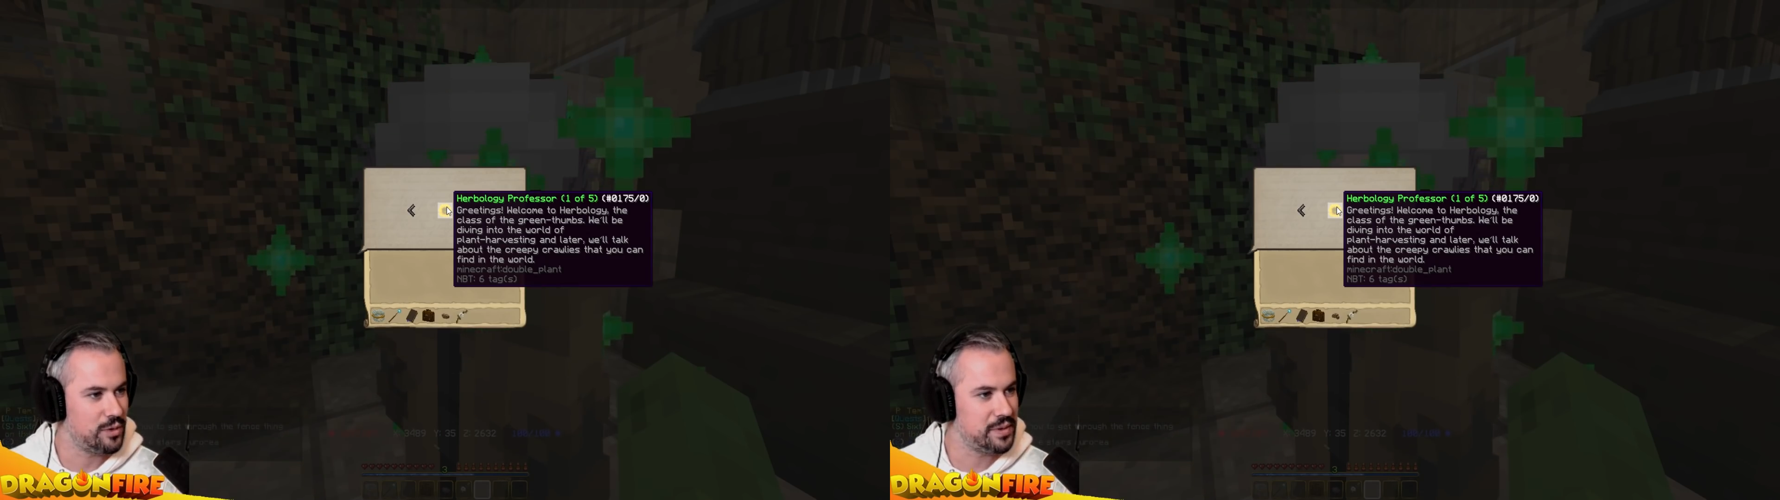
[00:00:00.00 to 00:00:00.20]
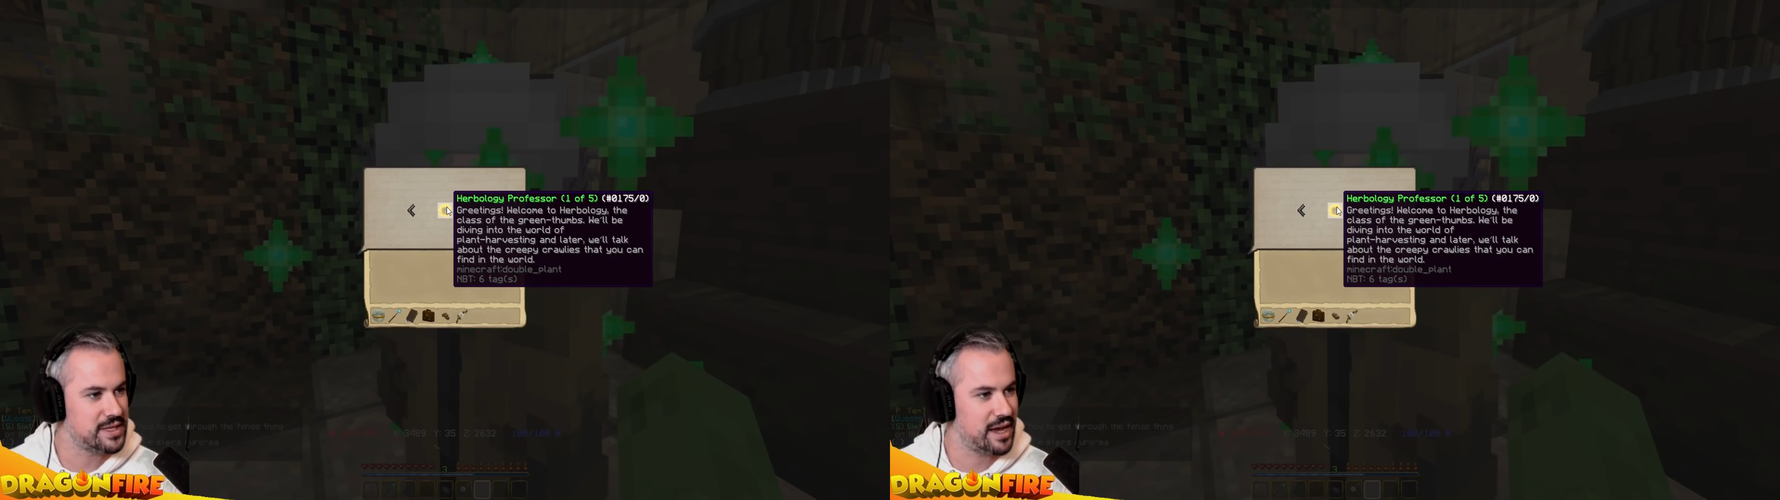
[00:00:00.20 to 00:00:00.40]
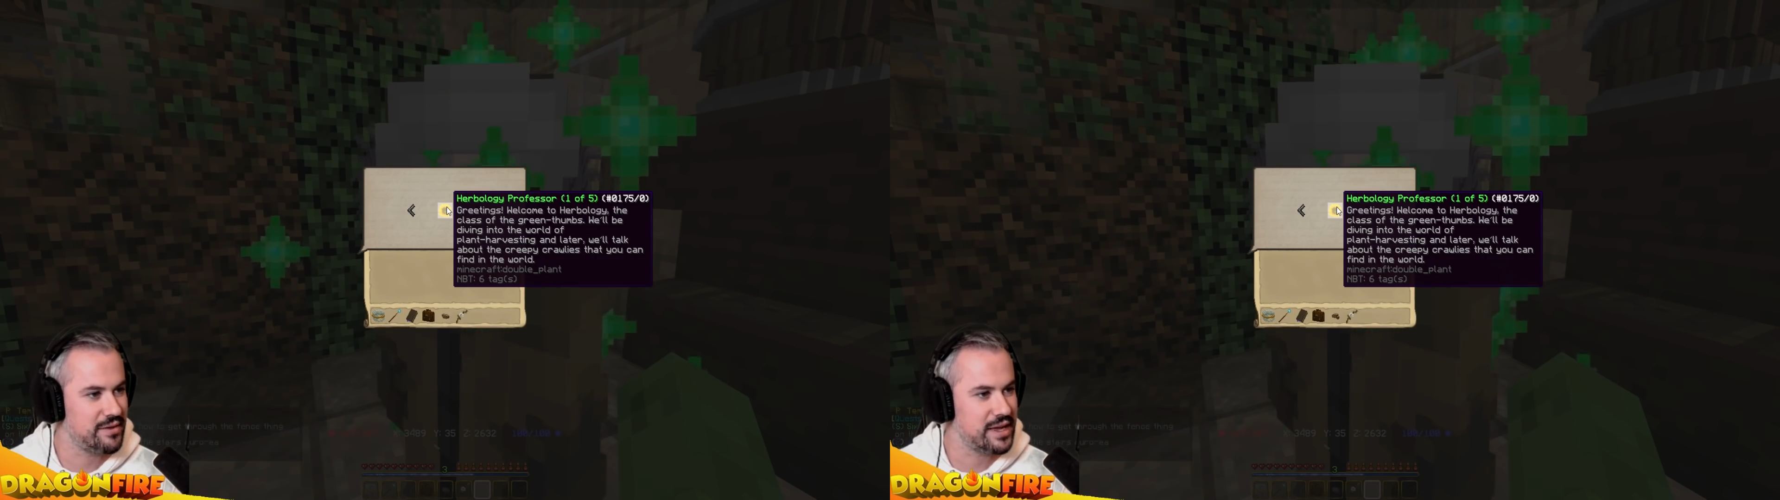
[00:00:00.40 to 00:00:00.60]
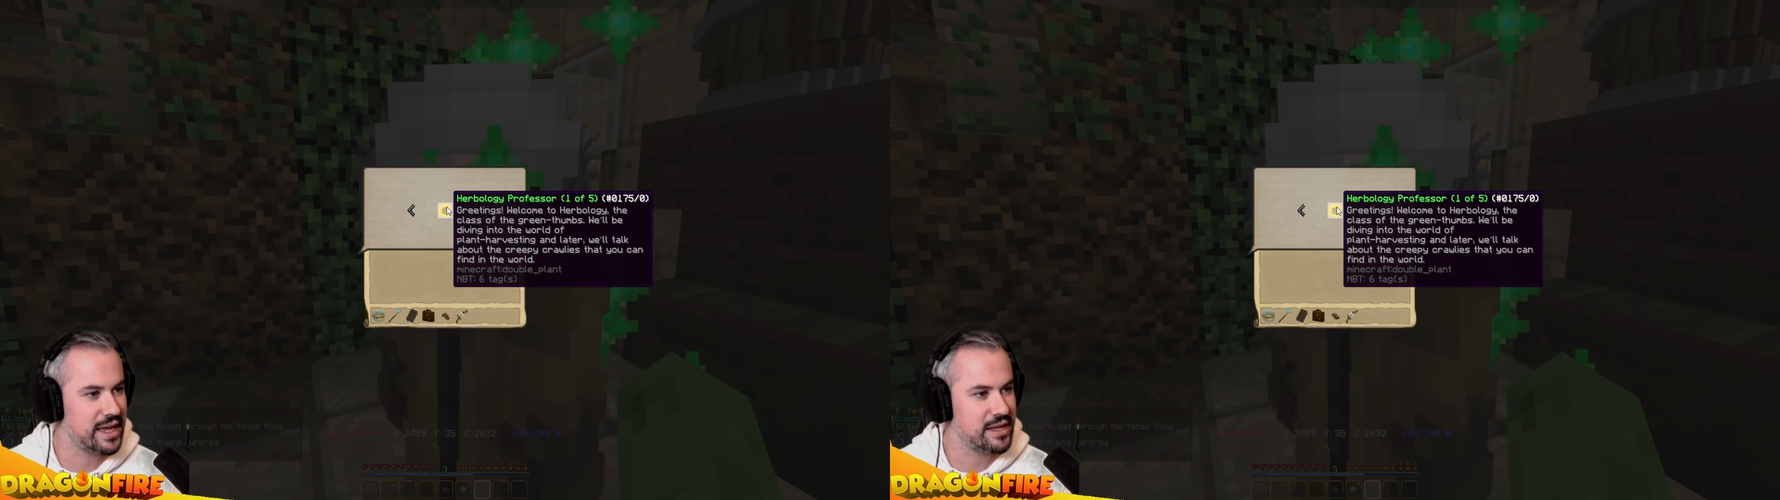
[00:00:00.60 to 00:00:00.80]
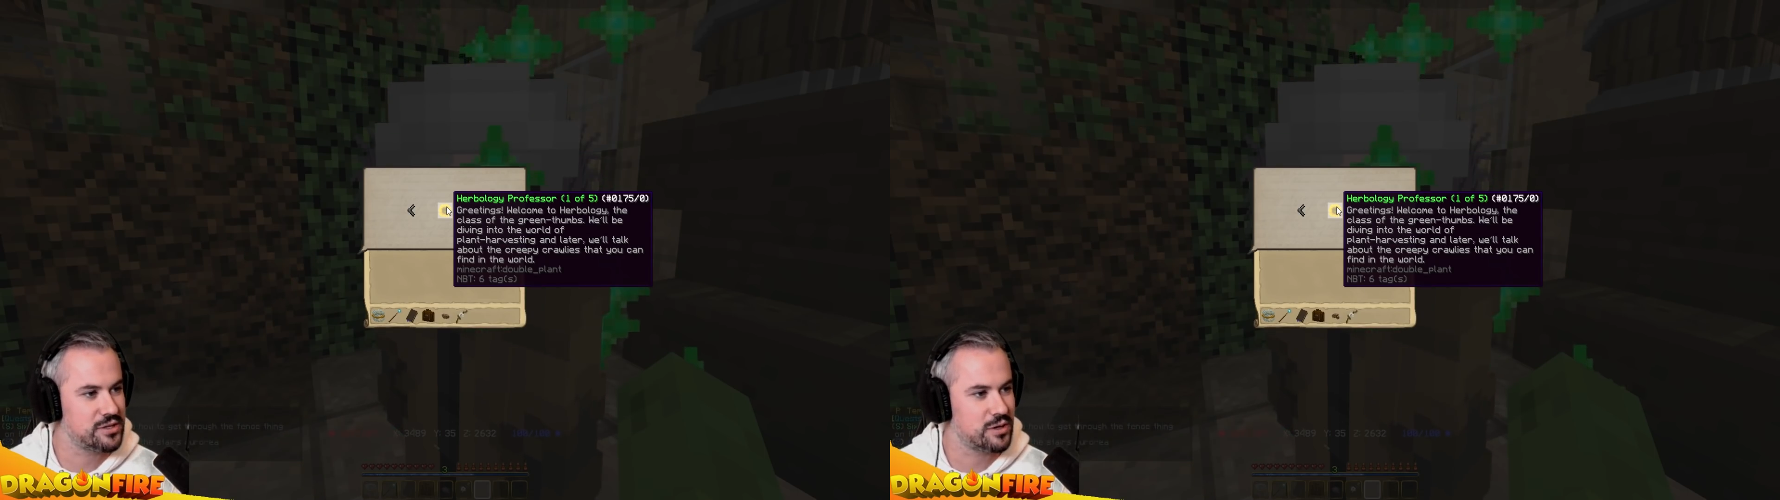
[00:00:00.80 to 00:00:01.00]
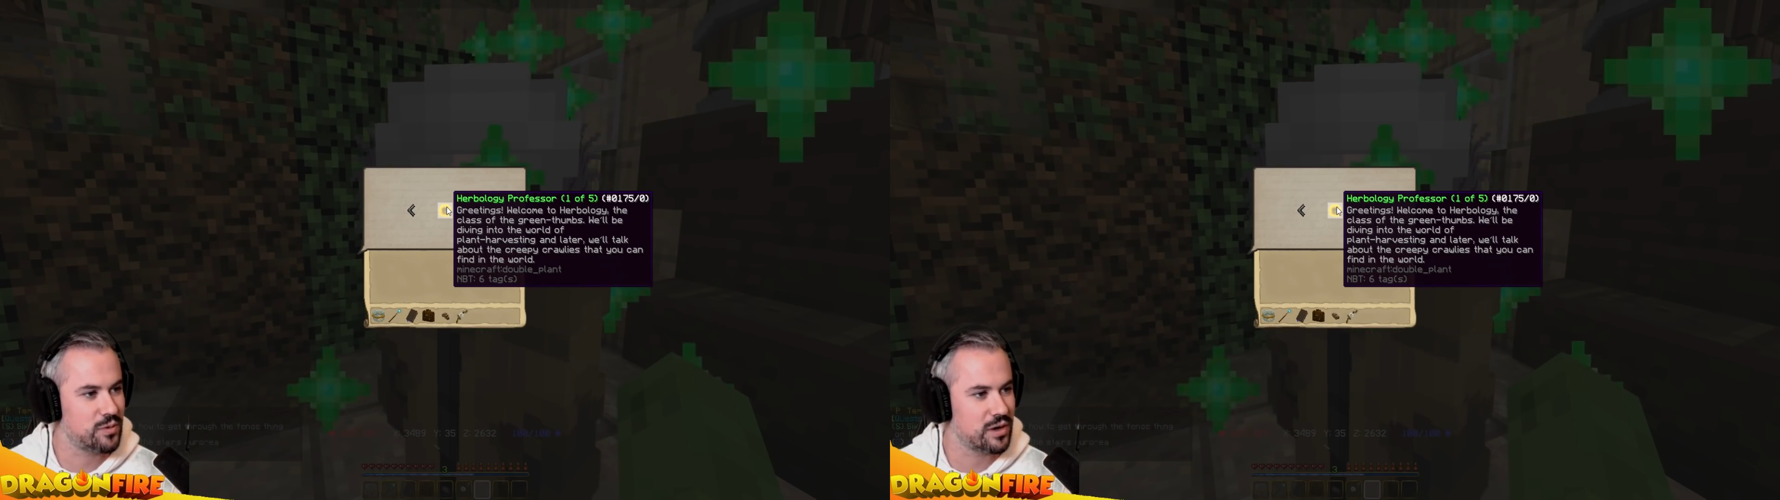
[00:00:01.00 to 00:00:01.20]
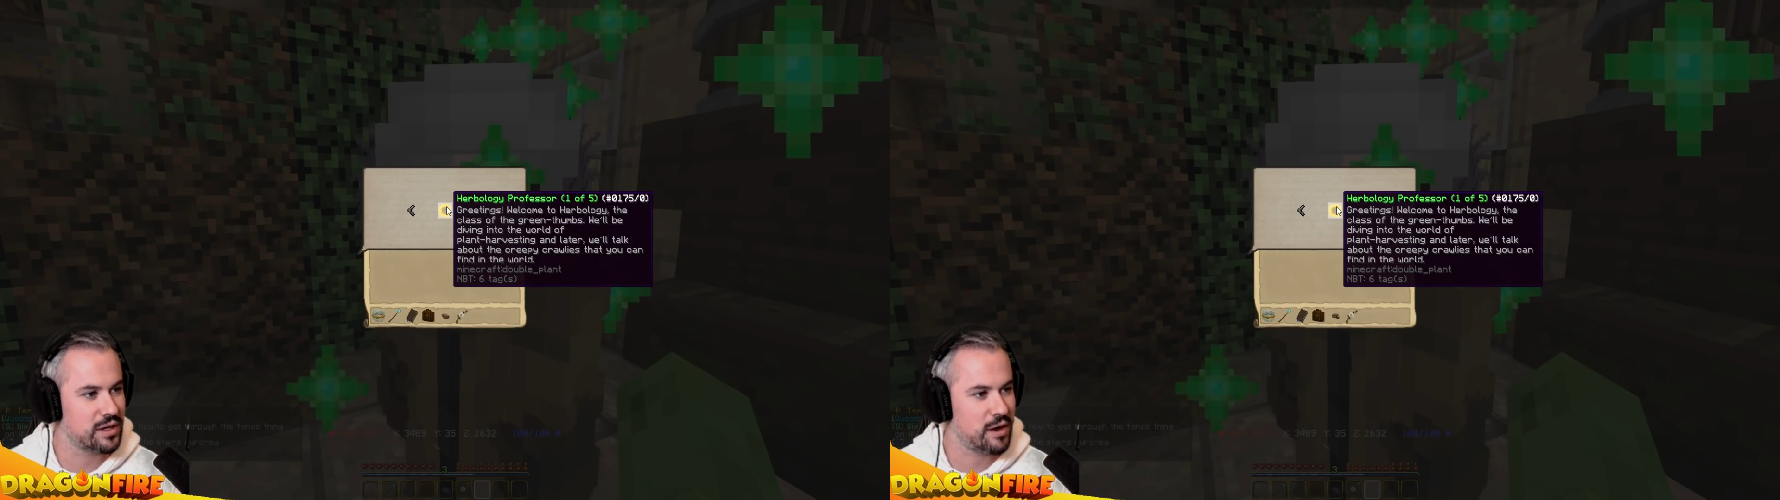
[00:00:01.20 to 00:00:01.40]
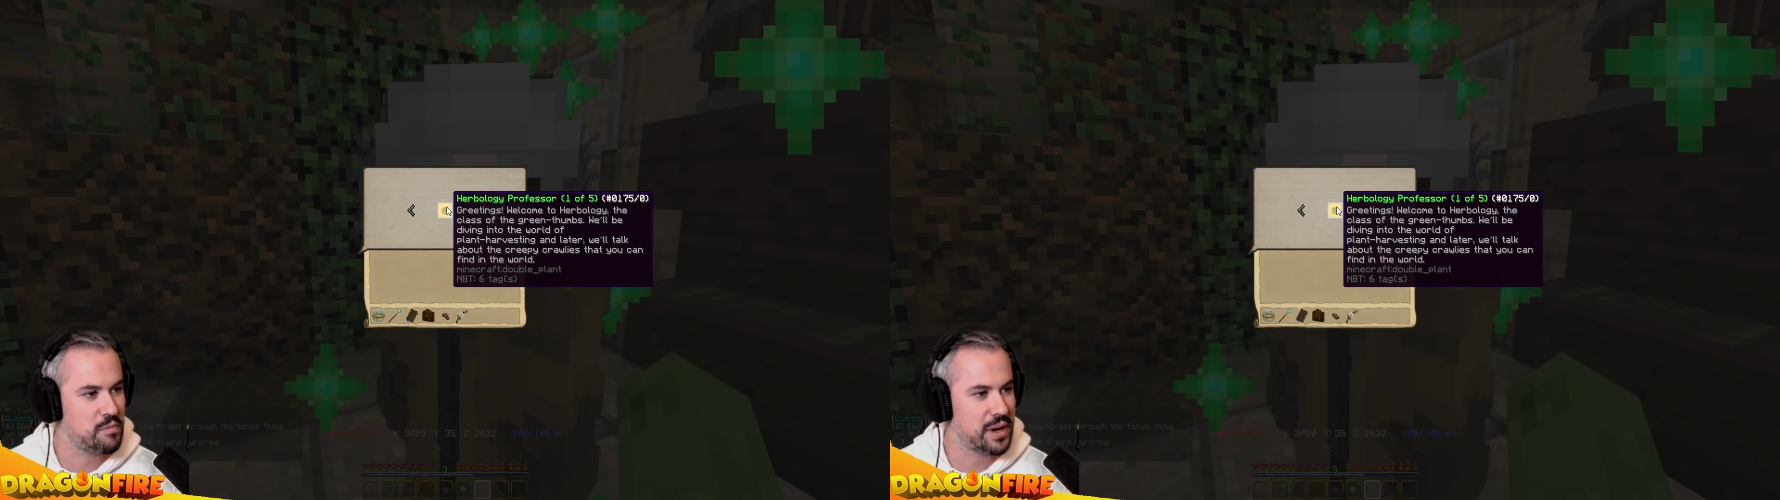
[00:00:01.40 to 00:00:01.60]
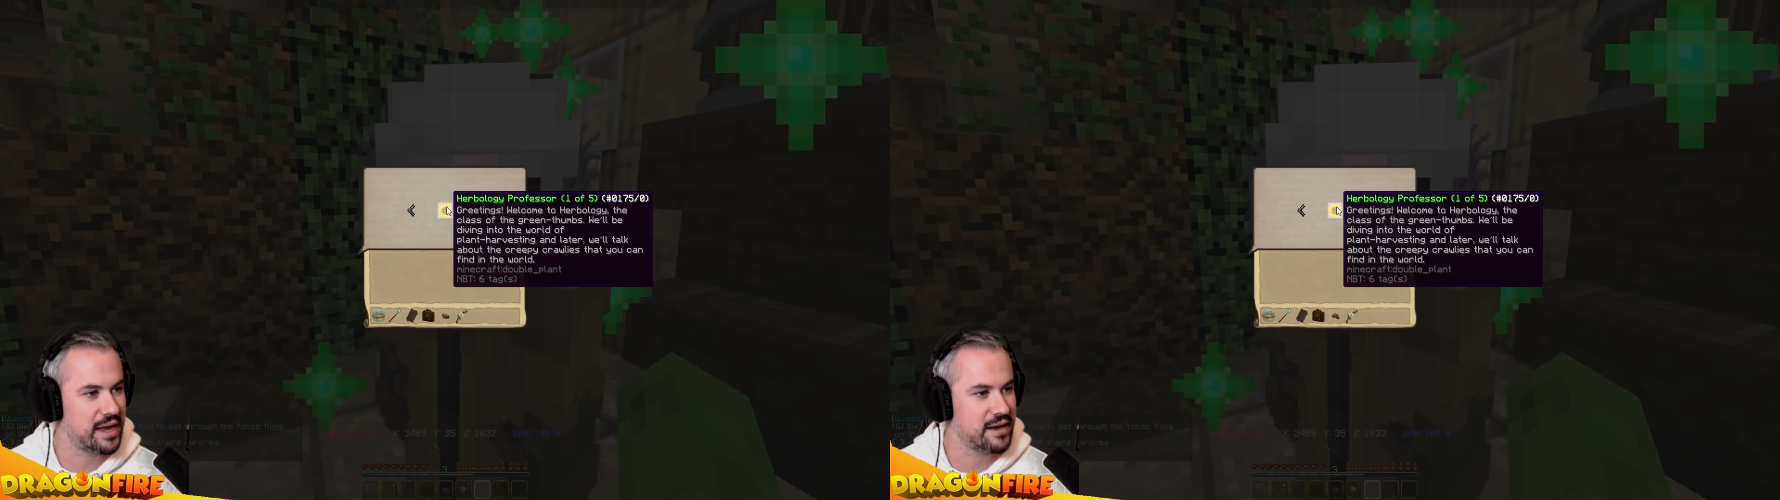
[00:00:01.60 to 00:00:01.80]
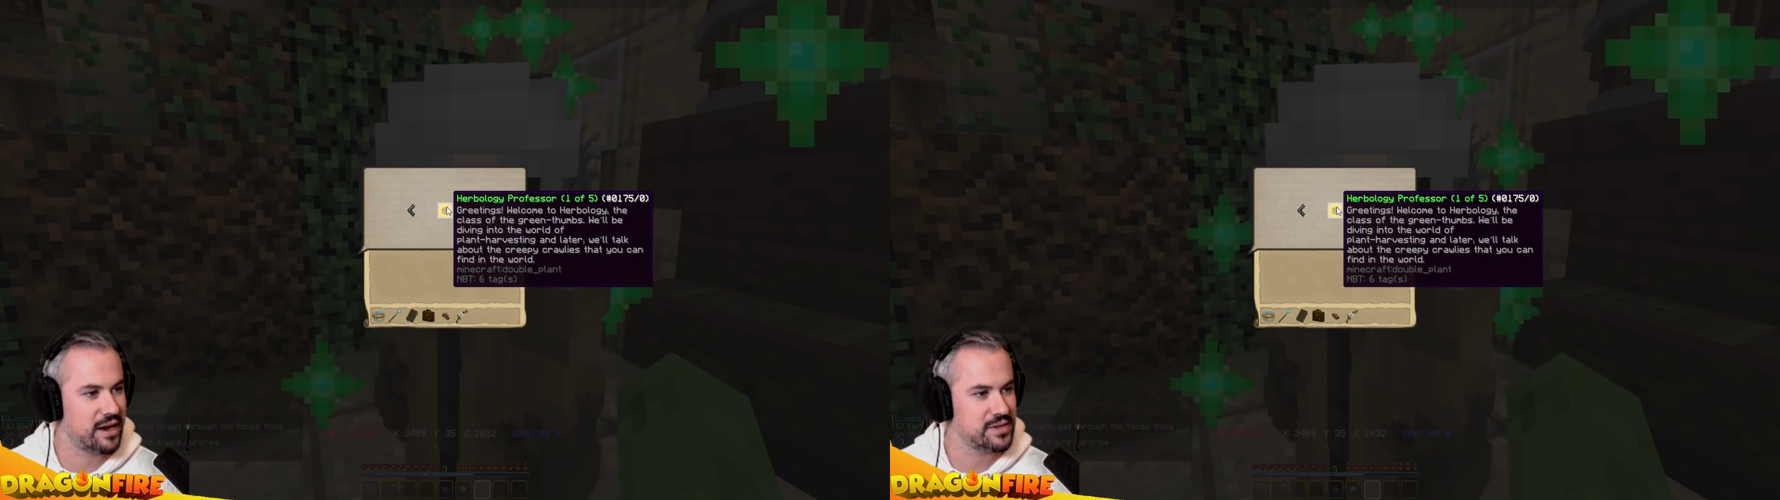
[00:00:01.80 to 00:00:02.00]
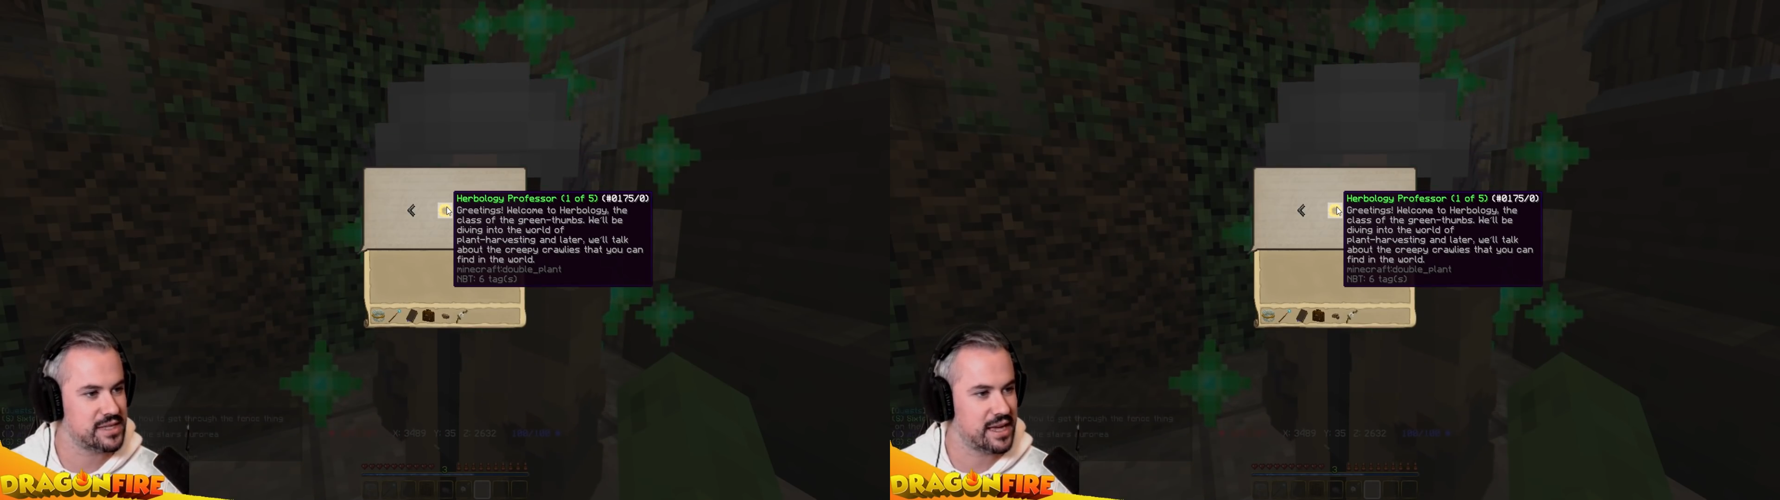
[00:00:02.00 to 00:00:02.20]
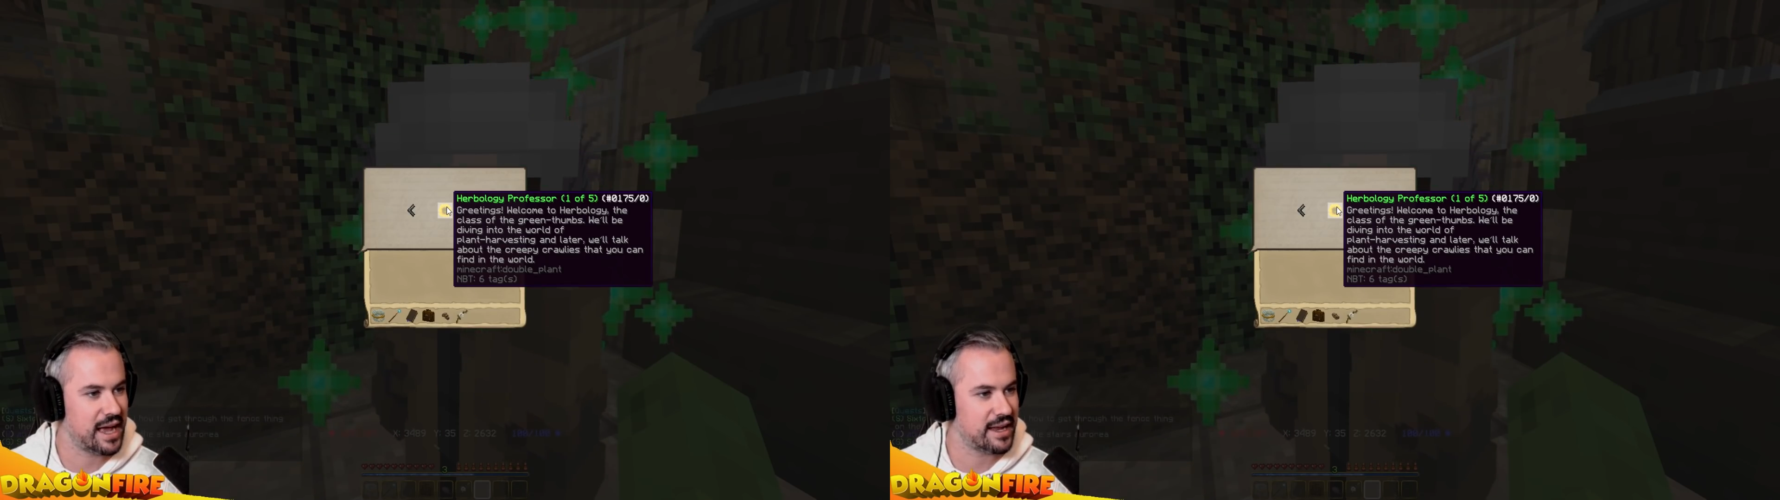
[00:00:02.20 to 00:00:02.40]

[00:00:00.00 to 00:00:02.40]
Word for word: We'll be diving into the world of plant harvesting,